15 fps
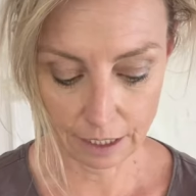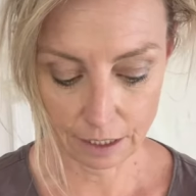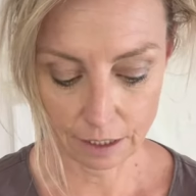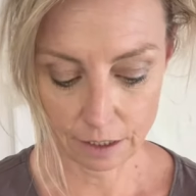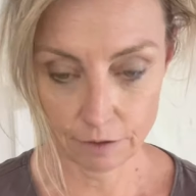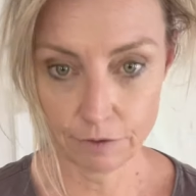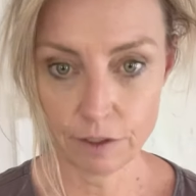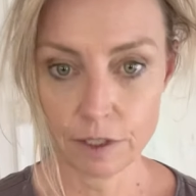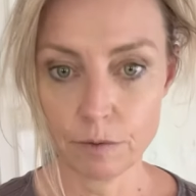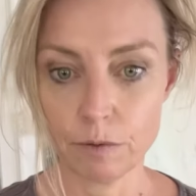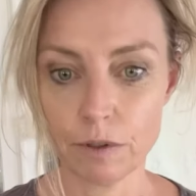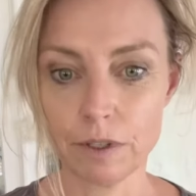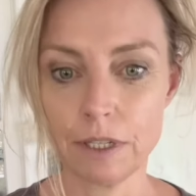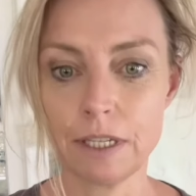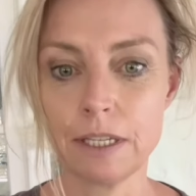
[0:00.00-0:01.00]
the first
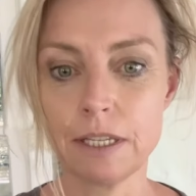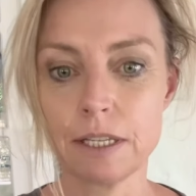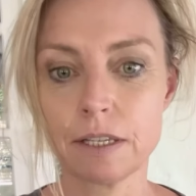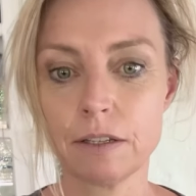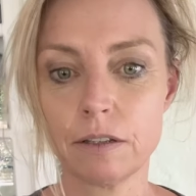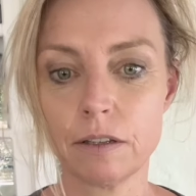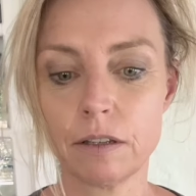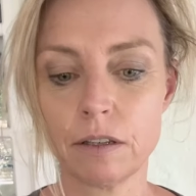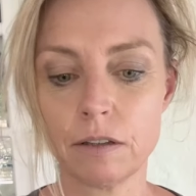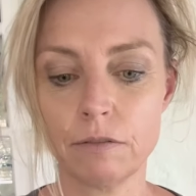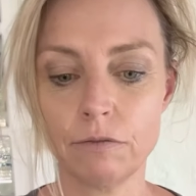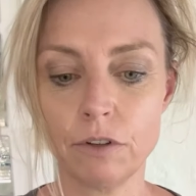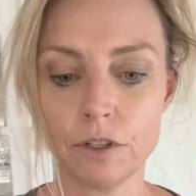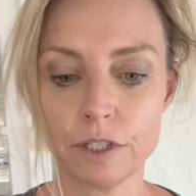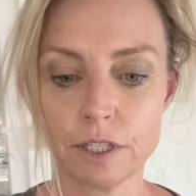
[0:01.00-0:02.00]
one is
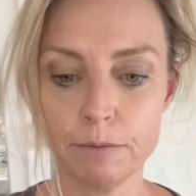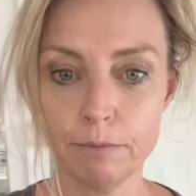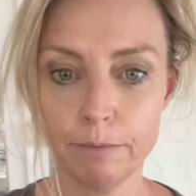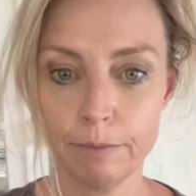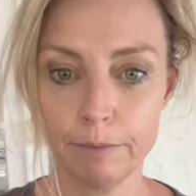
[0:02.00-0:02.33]
Flotsam